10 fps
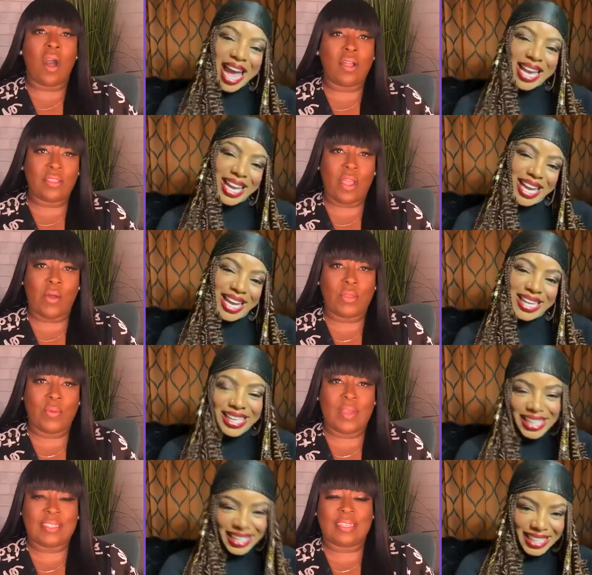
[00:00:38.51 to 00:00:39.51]
Speaker 1: all know you
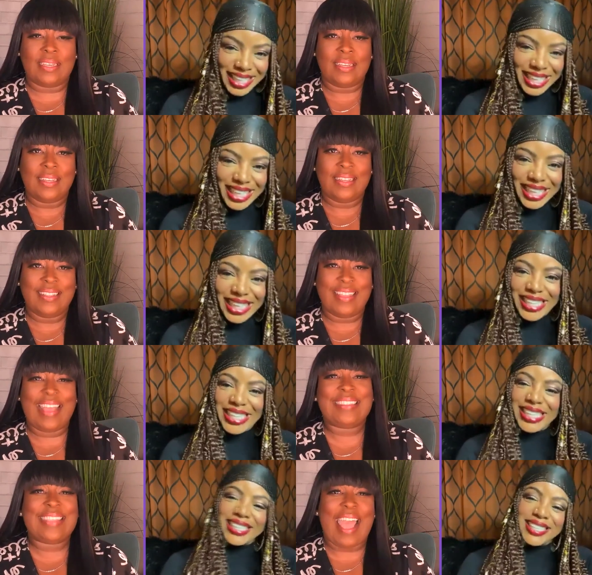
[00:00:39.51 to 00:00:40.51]
as a...
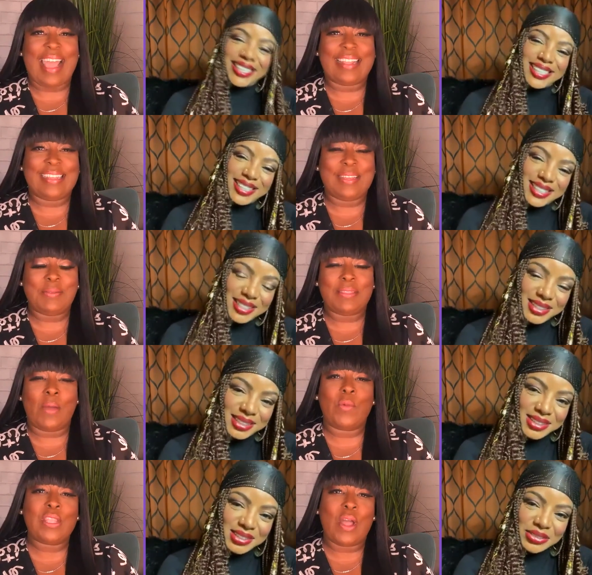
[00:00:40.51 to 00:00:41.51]
Exactly.
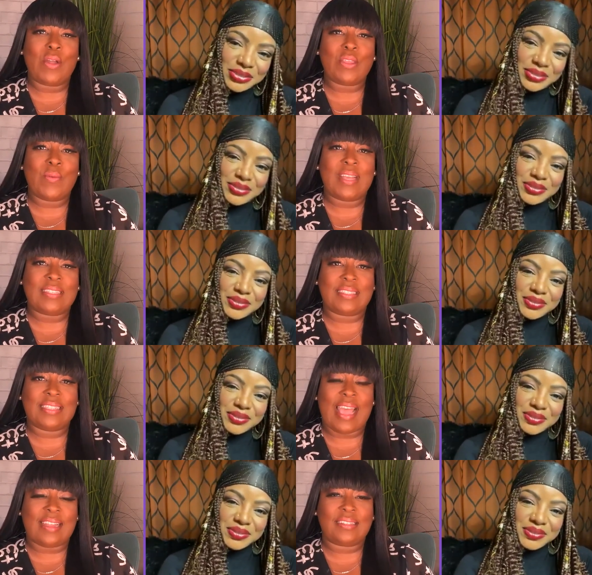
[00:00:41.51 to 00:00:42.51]
Now, we know you as a
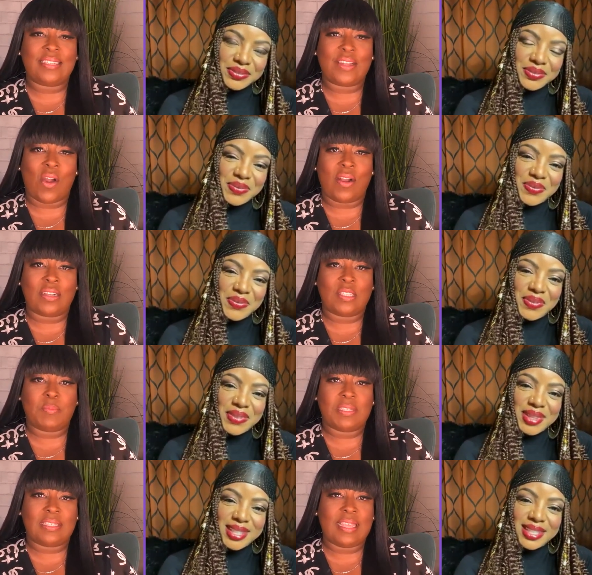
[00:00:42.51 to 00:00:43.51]
talented
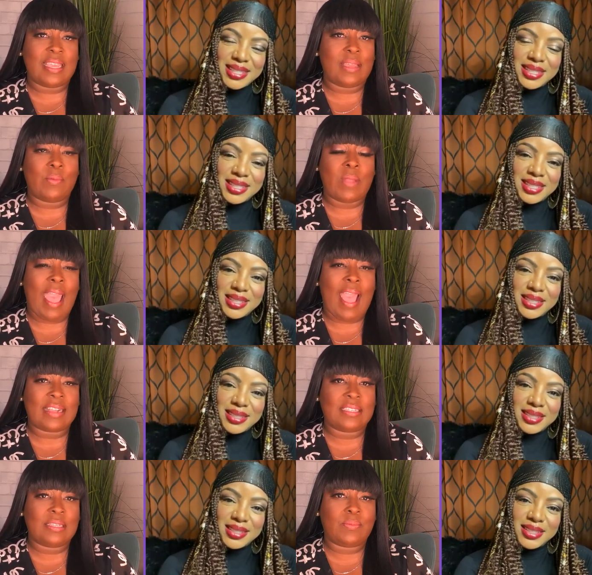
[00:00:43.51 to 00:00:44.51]
artist, but singing
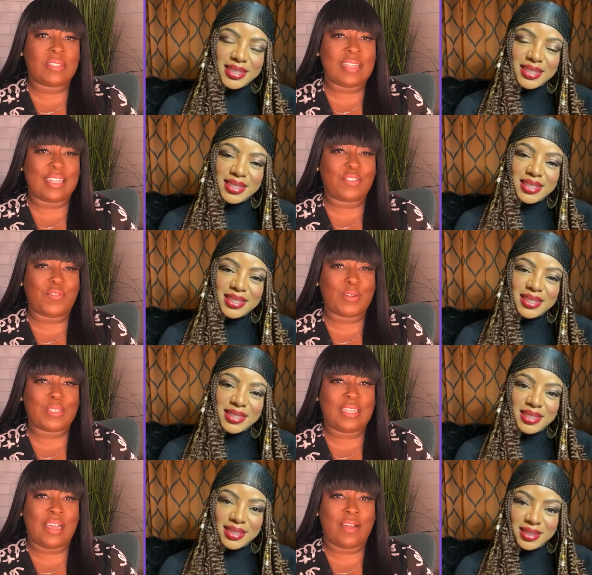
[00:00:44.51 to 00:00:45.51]
actually was not your first
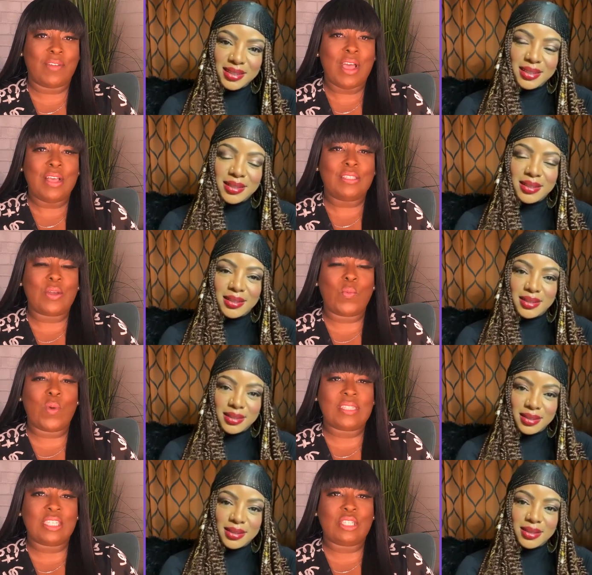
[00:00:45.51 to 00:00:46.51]
love. So
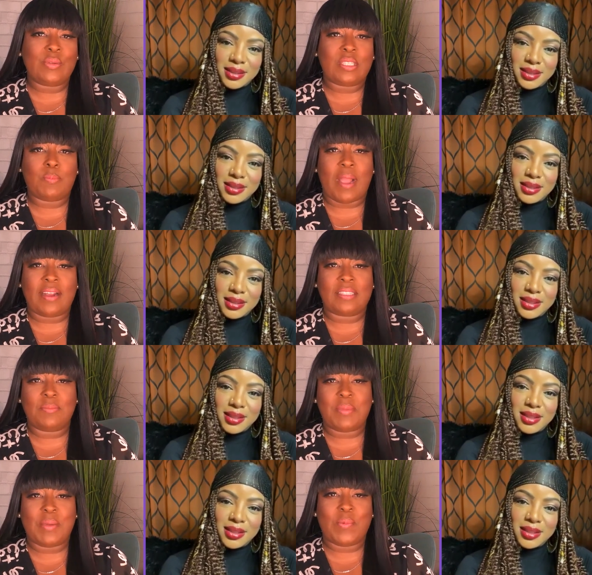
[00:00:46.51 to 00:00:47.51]
what did you aspire to
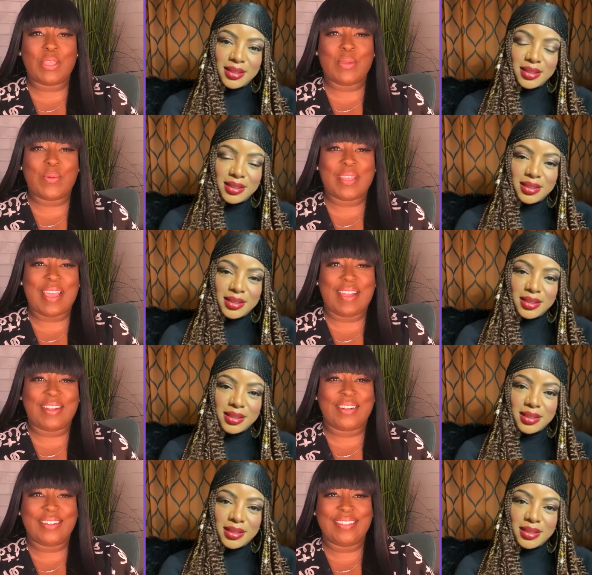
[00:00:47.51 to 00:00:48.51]
be when you were
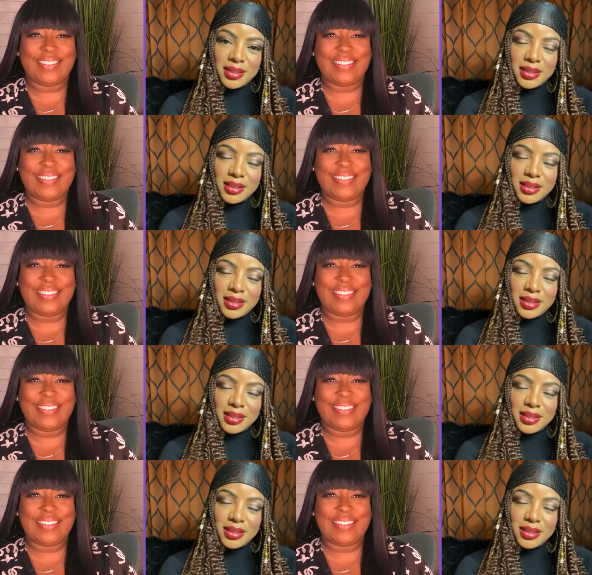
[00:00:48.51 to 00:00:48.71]
younger?